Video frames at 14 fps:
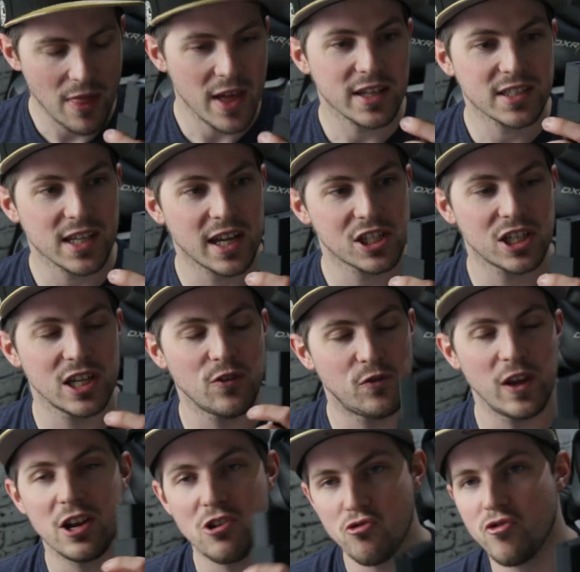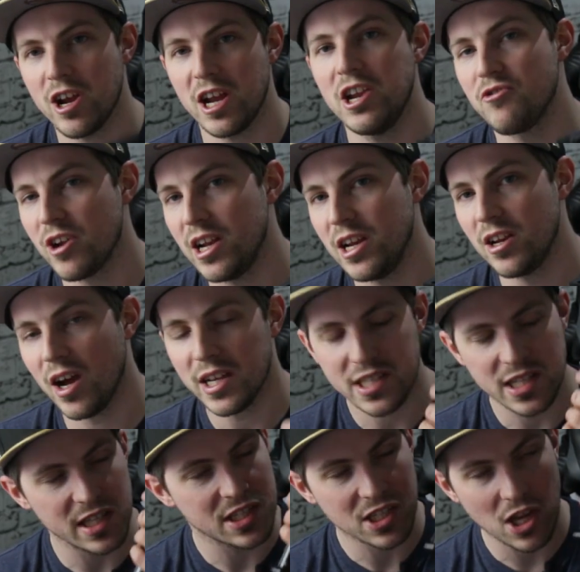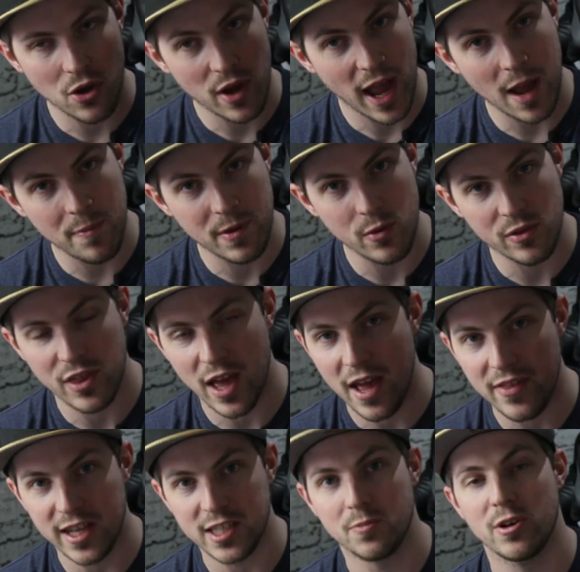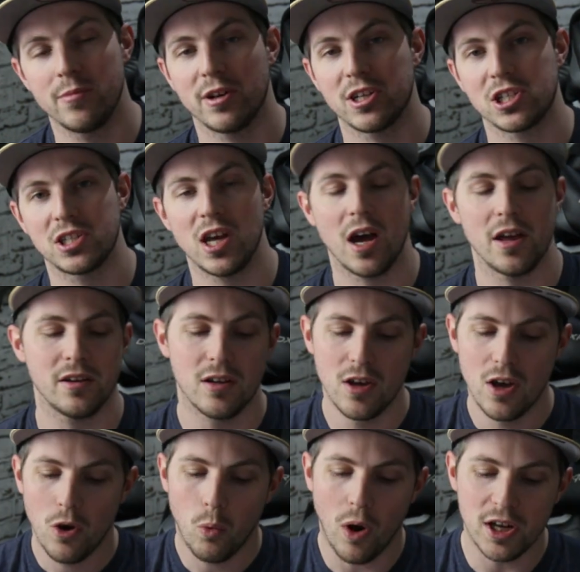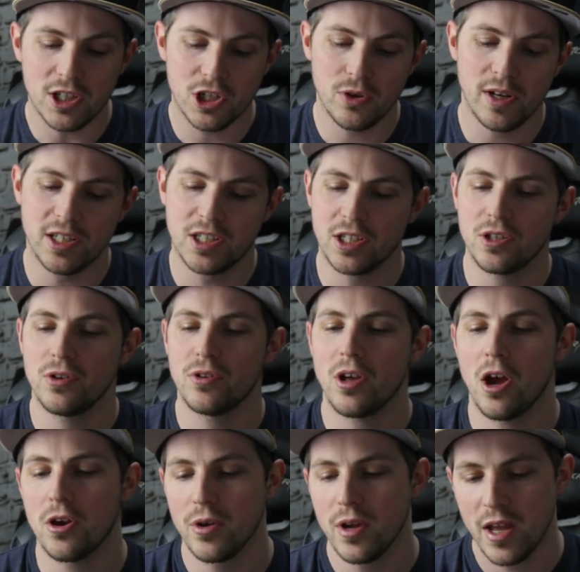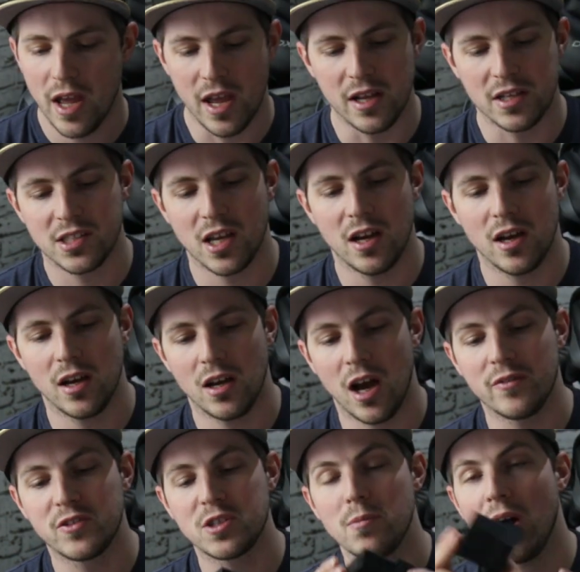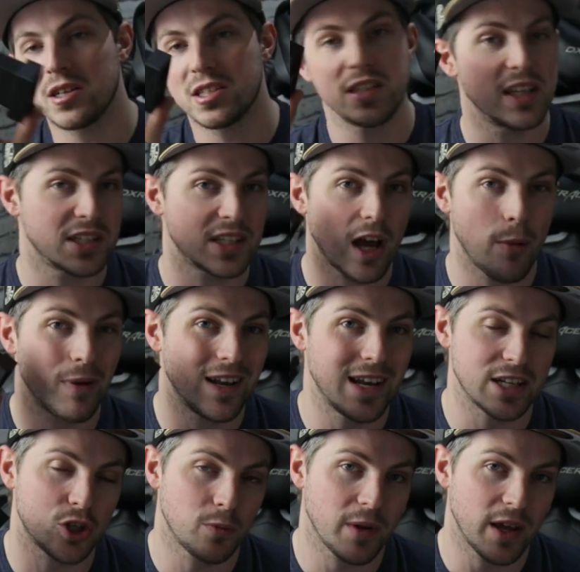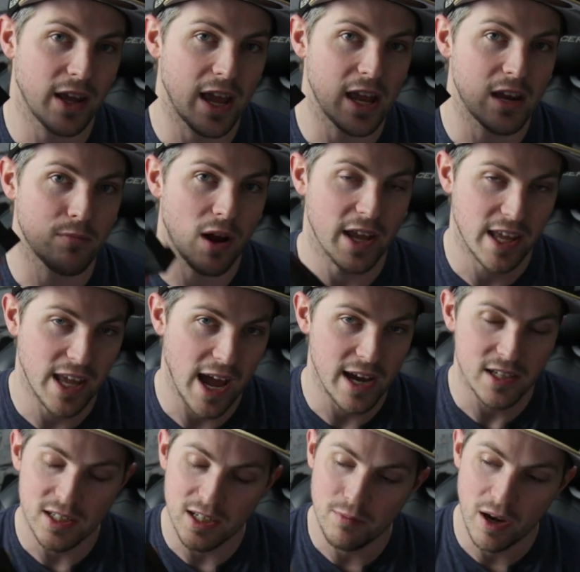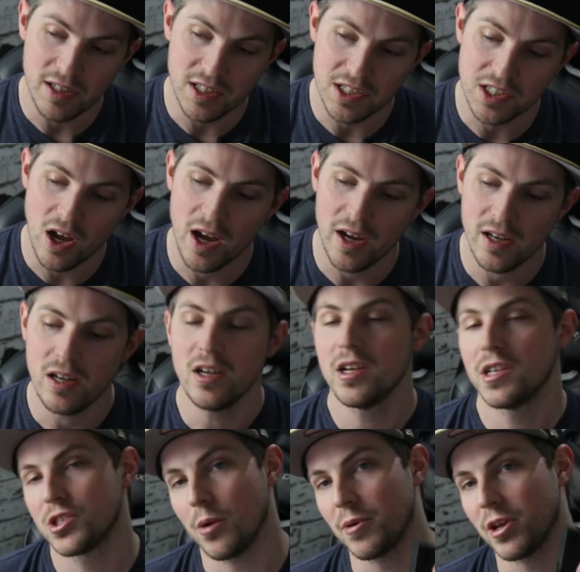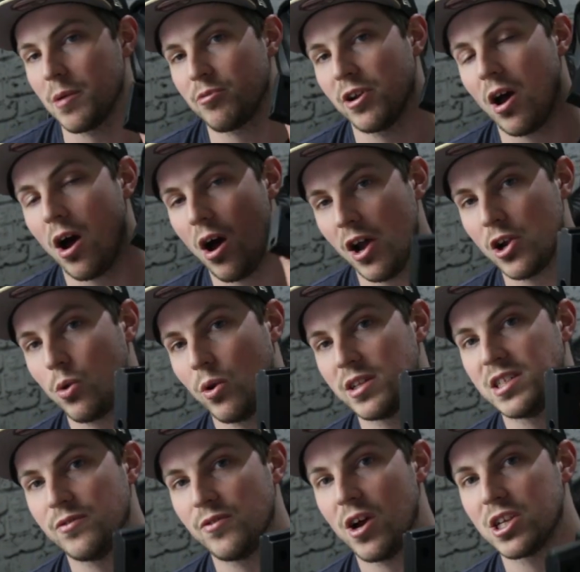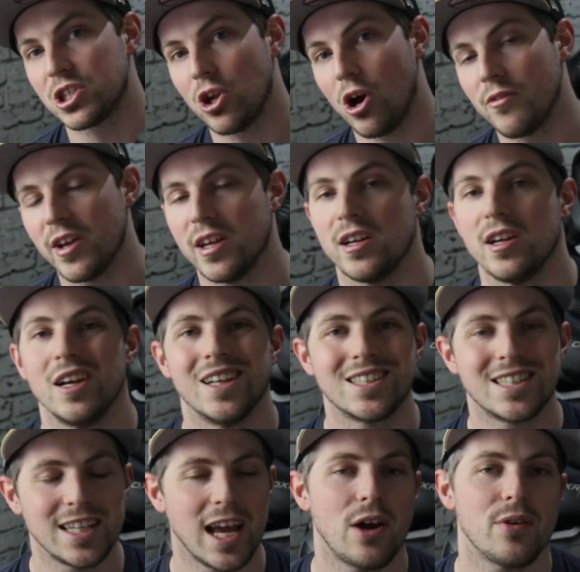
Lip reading: And that's actually feeding really, really nicely. So happy with that. That's pretty much done. What I do need to do though is I've smartened this up a little bit in my CAD, in my design. So I'm gonna print a high quality version of it, see